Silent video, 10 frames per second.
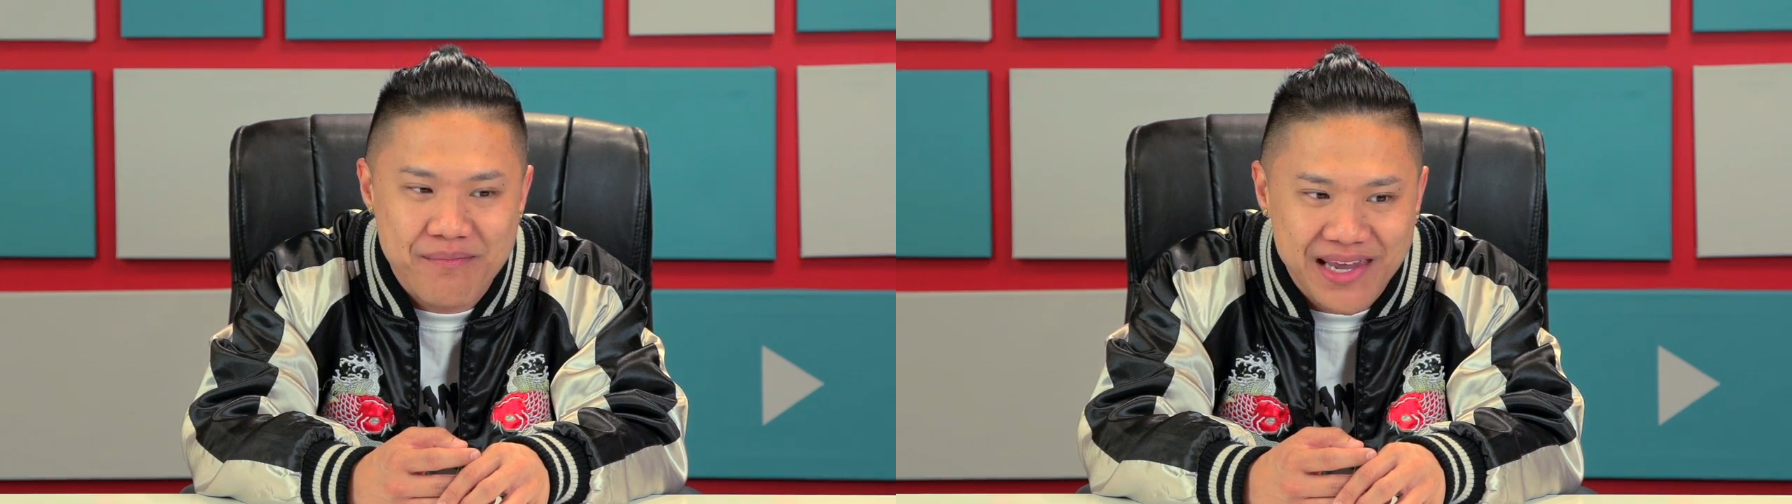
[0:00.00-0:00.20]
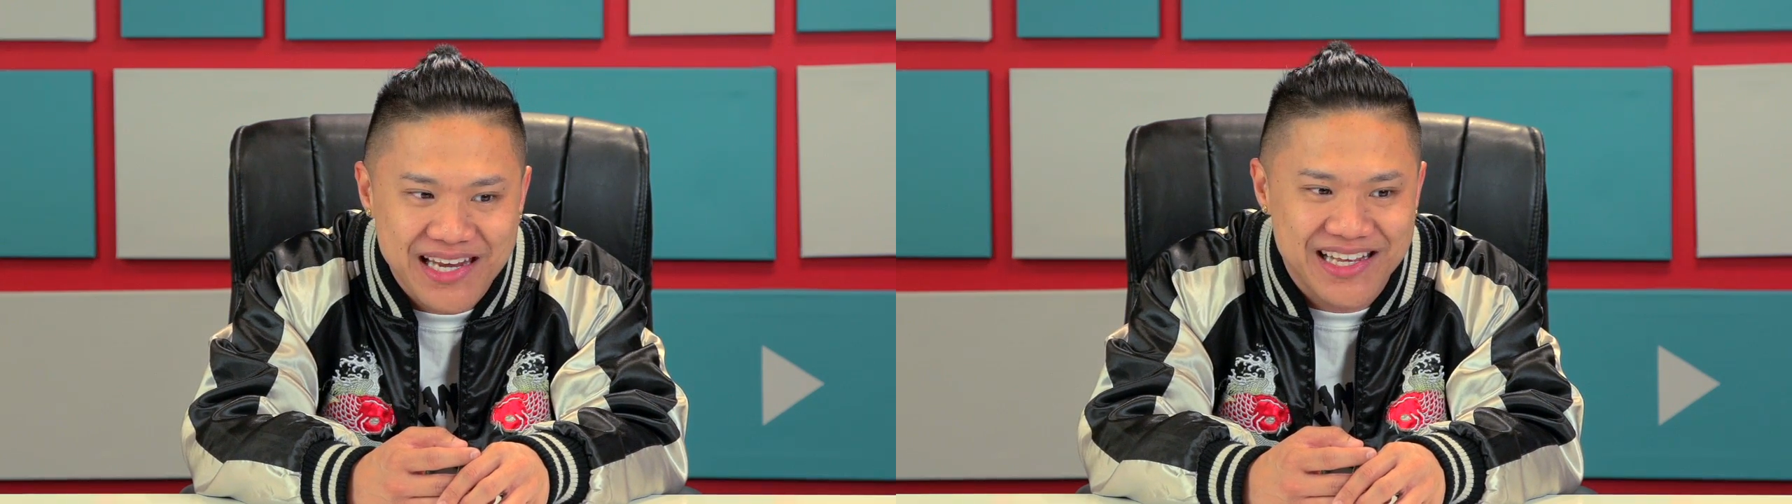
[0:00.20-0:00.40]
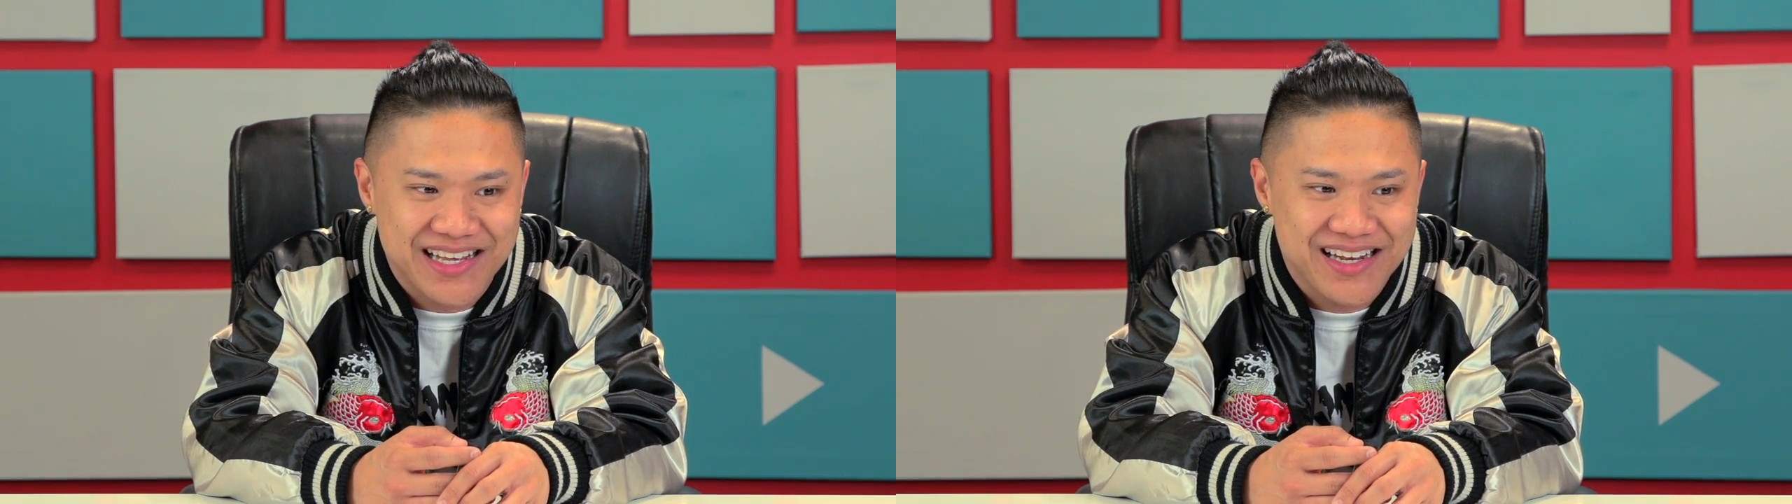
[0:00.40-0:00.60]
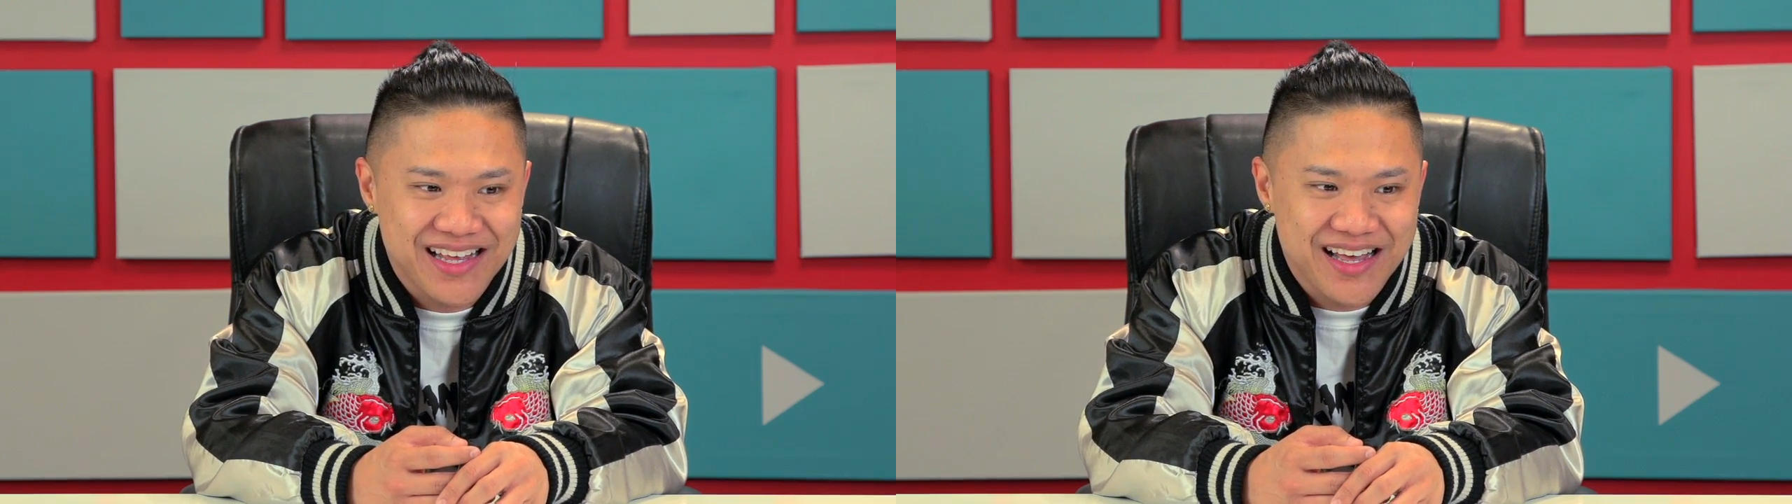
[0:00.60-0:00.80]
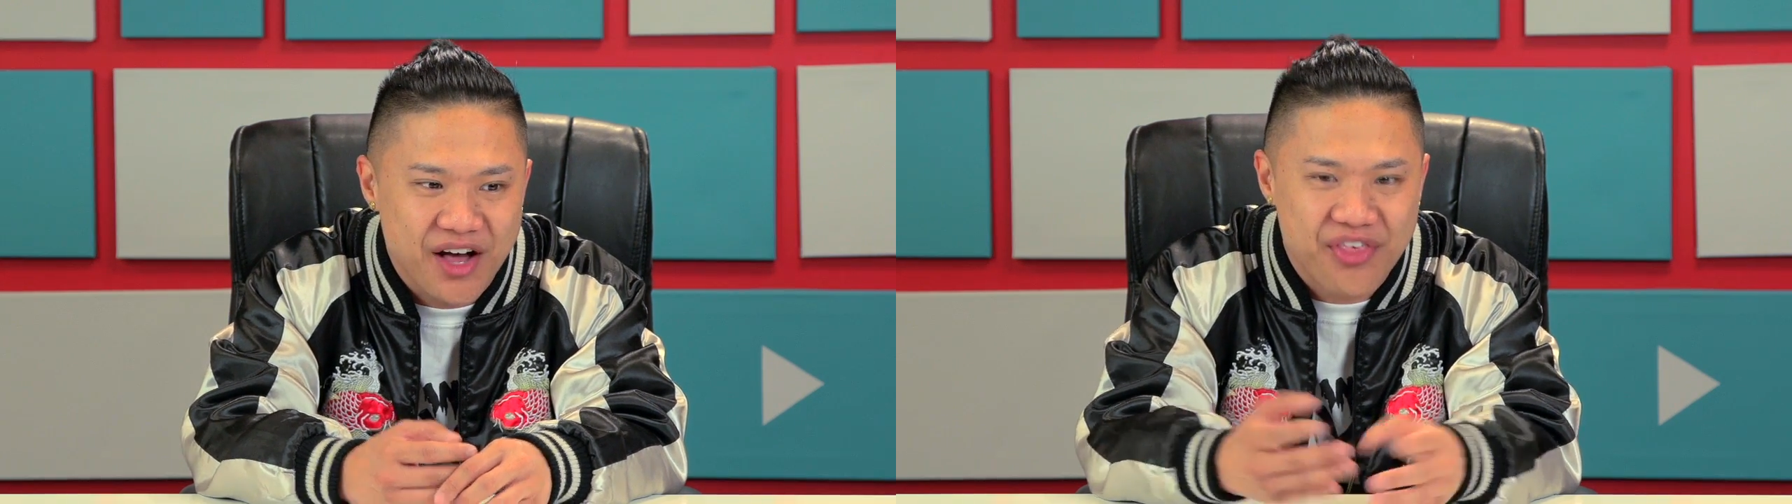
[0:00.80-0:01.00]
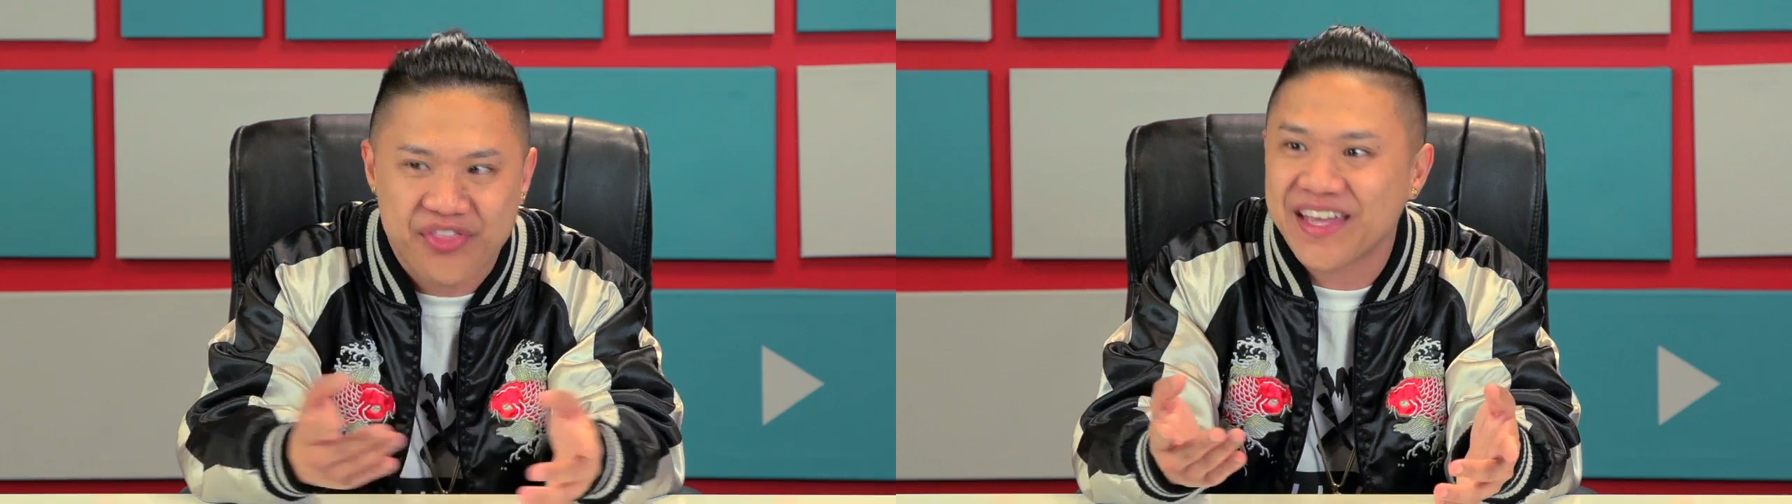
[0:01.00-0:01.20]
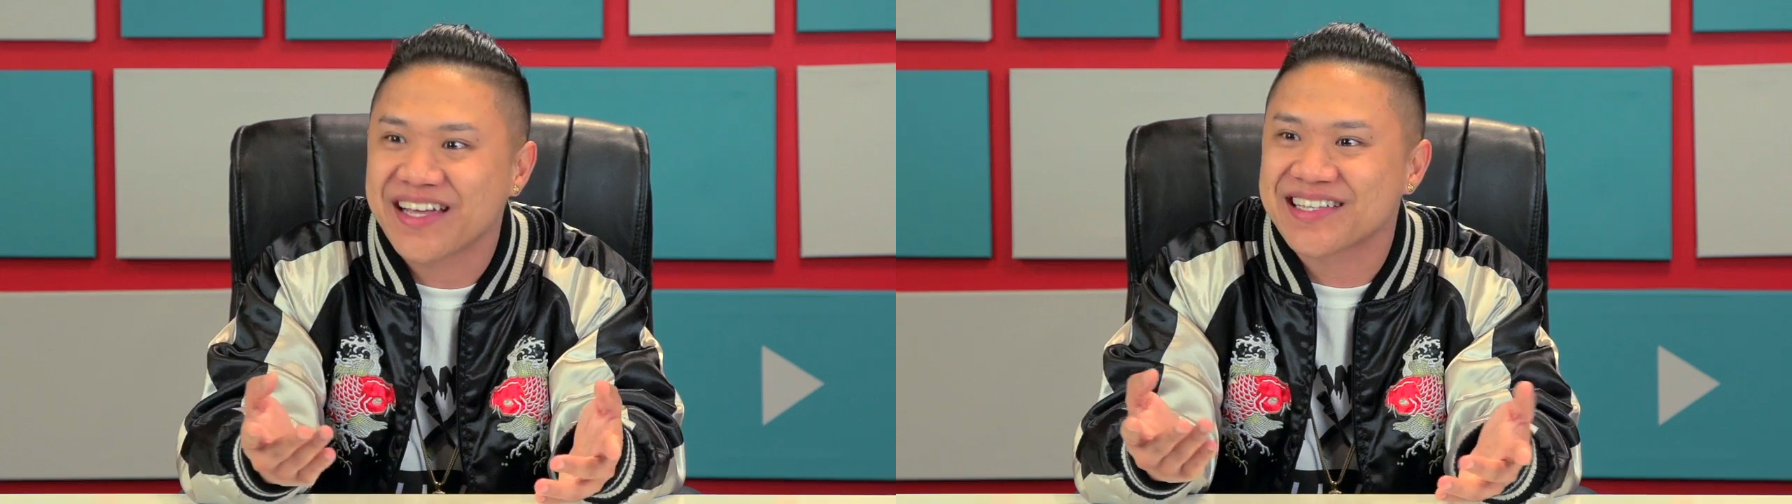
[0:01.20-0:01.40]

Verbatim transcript: made it a thing,